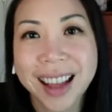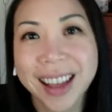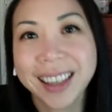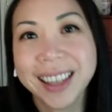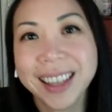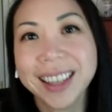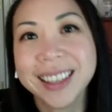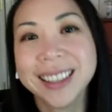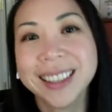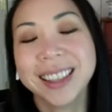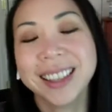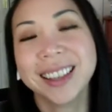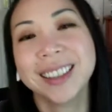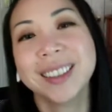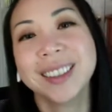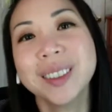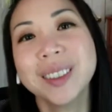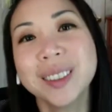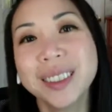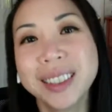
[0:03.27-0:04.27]
Hi,
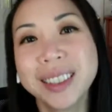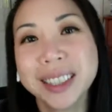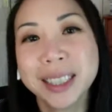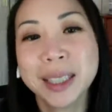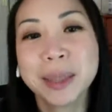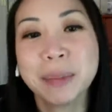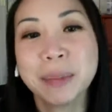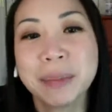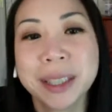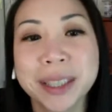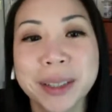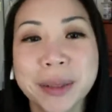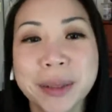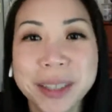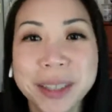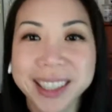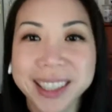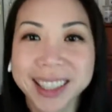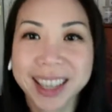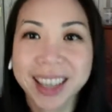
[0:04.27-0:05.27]
Excel. This is Miss
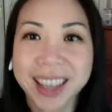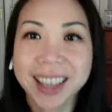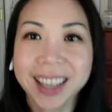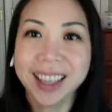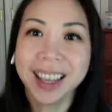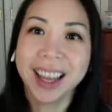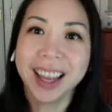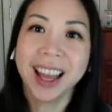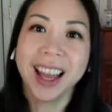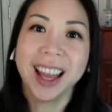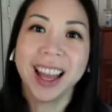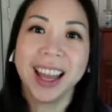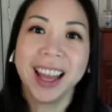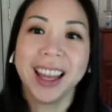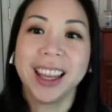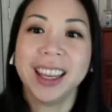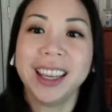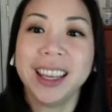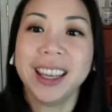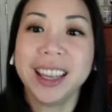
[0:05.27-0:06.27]
Arissa,
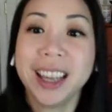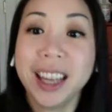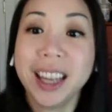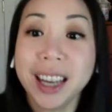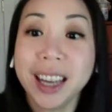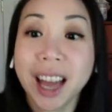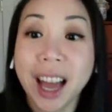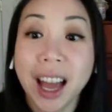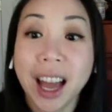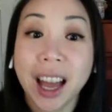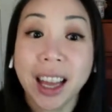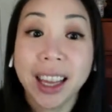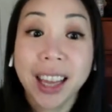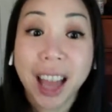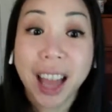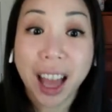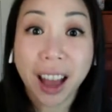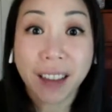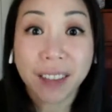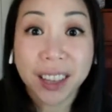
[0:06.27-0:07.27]
and I
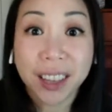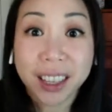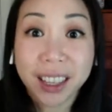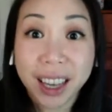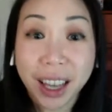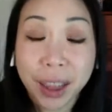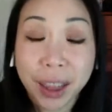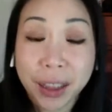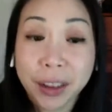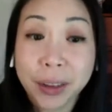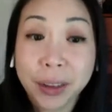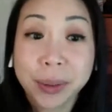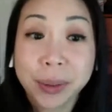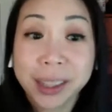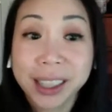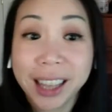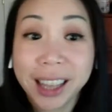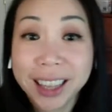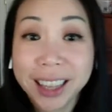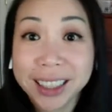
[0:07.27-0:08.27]
have another
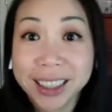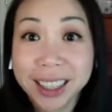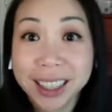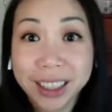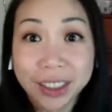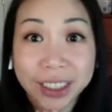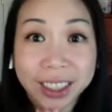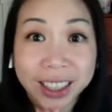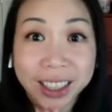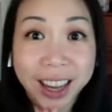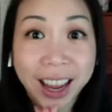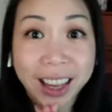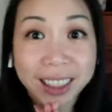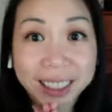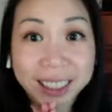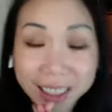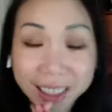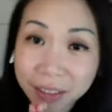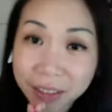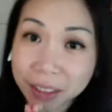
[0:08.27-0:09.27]
relaxation
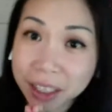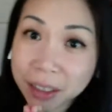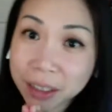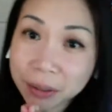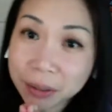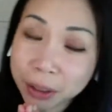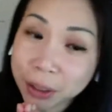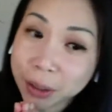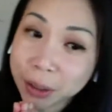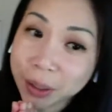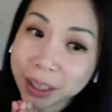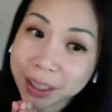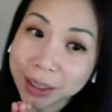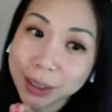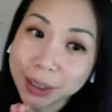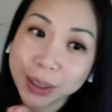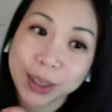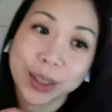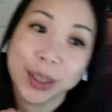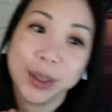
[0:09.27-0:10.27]
activity for you
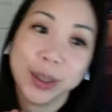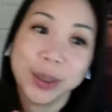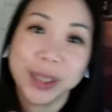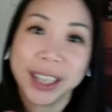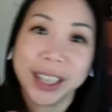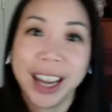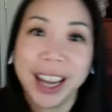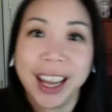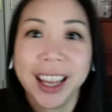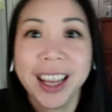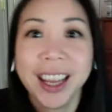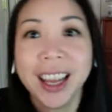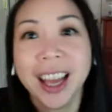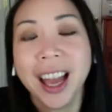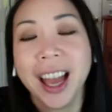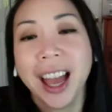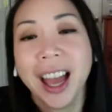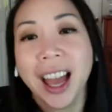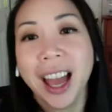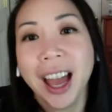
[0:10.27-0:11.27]
guys to do today.
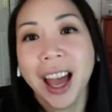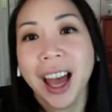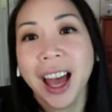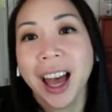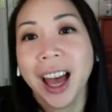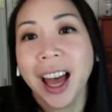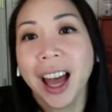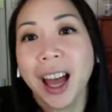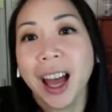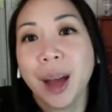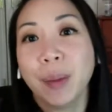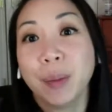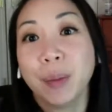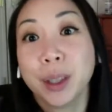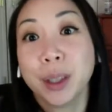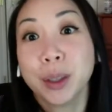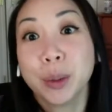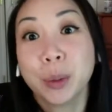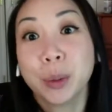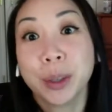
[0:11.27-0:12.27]
Um,
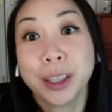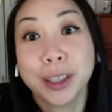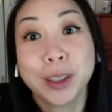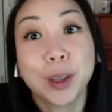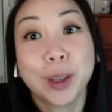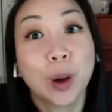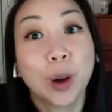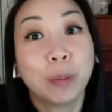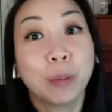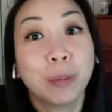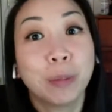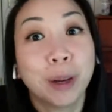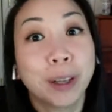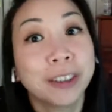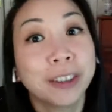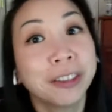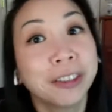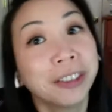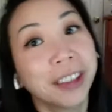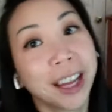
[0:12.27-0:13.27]
this one is called
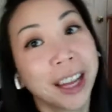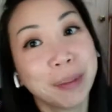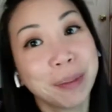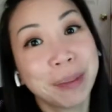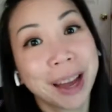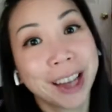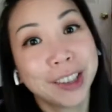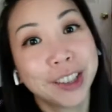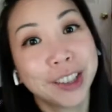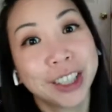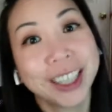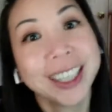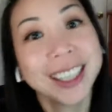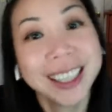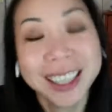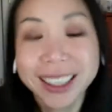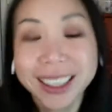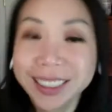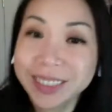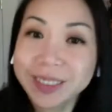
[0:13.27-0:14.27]
Butterfly
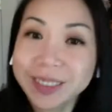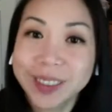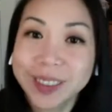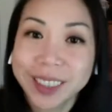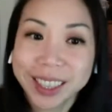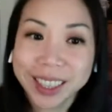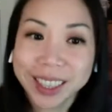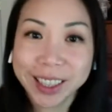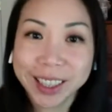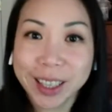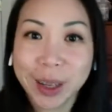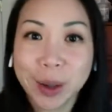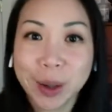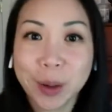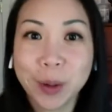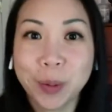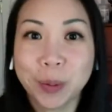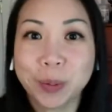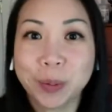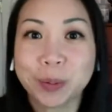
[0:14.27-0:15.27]
Magic.
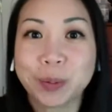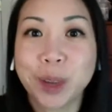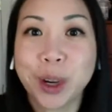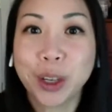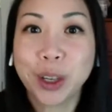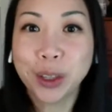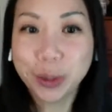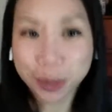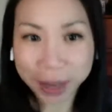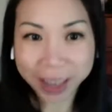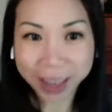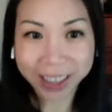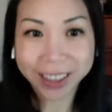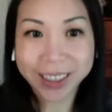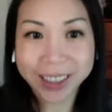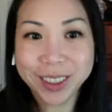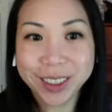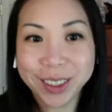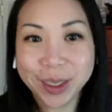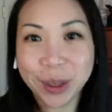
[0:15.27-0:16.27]
So, are you ready
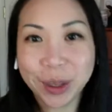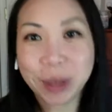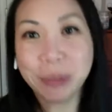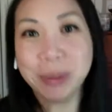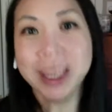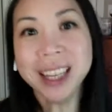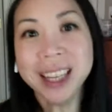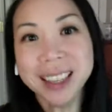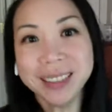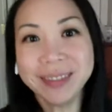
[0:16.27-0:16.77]
to join me?